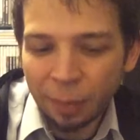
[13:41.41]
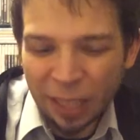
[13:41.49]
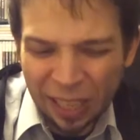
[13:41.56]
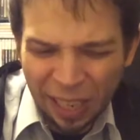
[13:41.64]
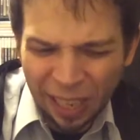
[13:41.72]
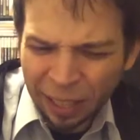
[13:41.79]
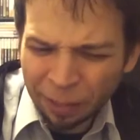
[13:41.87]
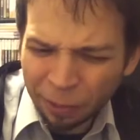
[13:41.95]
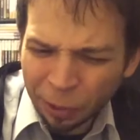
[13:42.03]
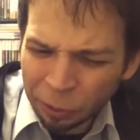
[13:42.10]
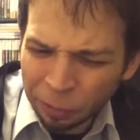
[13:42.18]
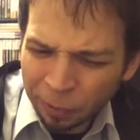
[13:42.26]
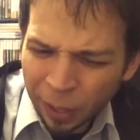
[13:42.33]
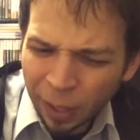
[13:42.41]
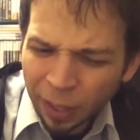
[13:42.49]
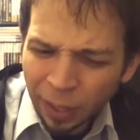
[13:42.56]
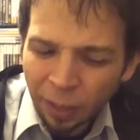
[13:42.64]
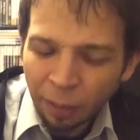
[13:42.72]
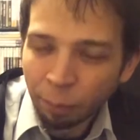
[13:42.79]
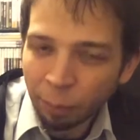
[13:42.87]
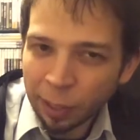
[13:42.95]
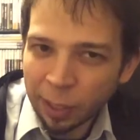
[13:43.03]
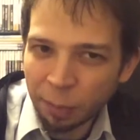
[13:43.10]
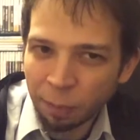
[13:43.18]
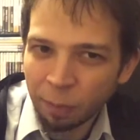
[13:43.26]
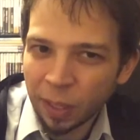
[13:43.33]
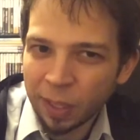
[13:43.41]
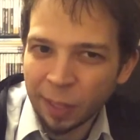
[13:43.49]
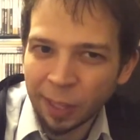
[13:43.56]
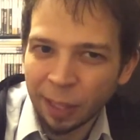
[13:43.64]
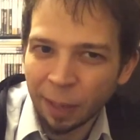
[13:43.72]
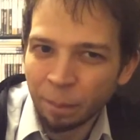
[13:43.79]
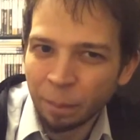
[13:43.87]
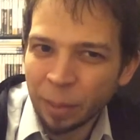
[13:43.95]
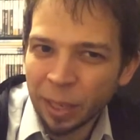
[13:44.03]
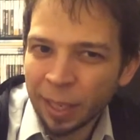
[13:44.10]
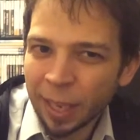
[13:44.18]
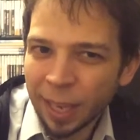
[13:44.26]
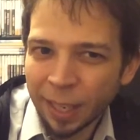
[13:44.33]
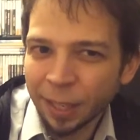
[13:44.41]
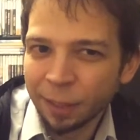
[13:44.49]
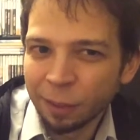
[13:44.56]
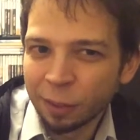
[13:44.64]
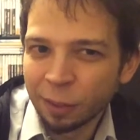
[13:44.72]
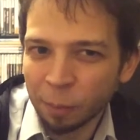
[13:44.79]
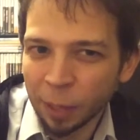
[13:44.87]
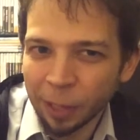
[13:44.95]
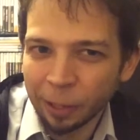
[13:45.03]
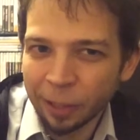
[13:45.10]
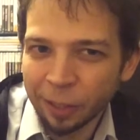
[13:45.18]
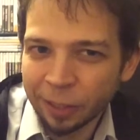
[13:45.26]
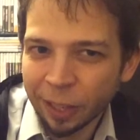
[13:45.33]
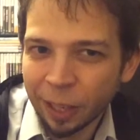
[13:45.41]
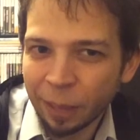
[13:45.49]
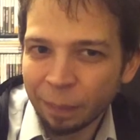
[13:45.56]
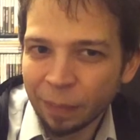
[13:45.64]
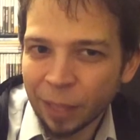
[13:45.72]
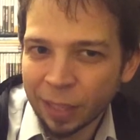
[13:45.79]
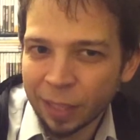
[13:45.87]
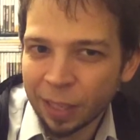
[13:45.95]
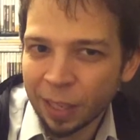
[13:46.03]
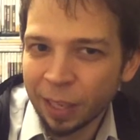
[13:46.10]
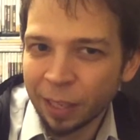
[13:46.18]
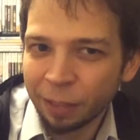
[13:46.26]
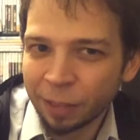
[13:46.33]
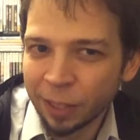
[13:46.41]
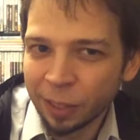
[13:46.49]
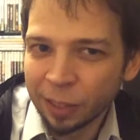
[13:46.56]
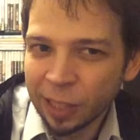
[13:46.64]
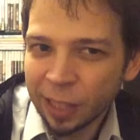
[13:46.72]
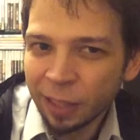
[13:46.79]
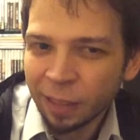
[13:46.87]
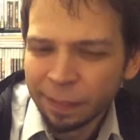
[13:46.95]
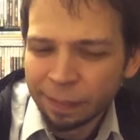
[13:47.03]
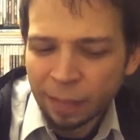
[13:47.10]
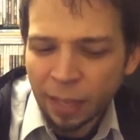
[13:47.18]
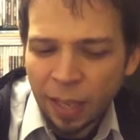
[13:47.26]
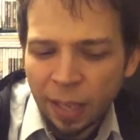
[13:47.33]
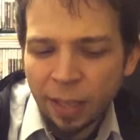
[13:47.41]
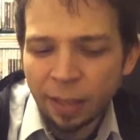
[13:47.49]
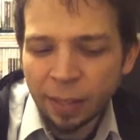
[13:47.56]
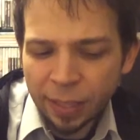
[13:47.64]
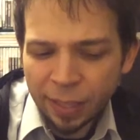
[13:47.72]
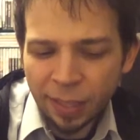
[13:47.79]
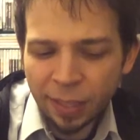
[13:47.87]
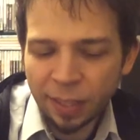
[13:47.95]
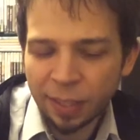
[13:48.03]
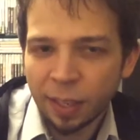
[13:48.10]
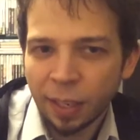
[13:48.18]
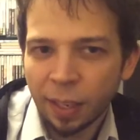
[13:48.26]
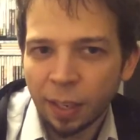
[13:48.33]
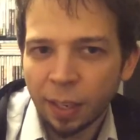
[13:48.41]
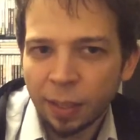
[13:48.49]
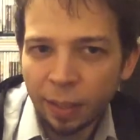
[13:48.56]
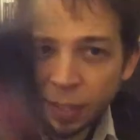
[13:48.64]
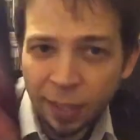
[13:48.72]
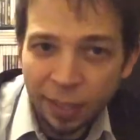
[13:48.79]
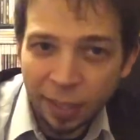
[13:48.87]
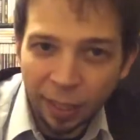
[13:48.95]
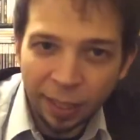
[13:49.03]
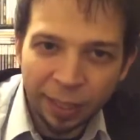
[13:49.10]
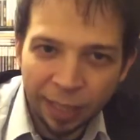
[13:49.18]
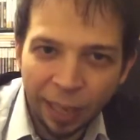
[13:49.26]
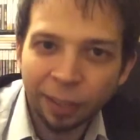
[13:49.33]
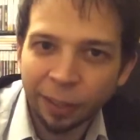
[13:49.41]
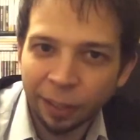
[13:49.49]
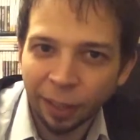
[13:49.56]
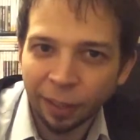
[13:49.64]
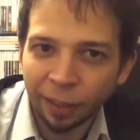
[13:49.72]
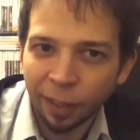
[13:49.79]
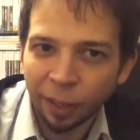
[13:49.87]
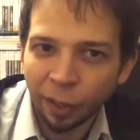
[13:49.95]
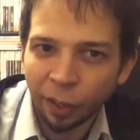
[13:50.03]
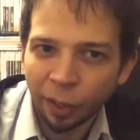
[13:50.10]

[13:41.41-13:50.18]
It's kind of goofy, but it's like a big head Splatterhouse game that's kind of silly. This is exactly like that.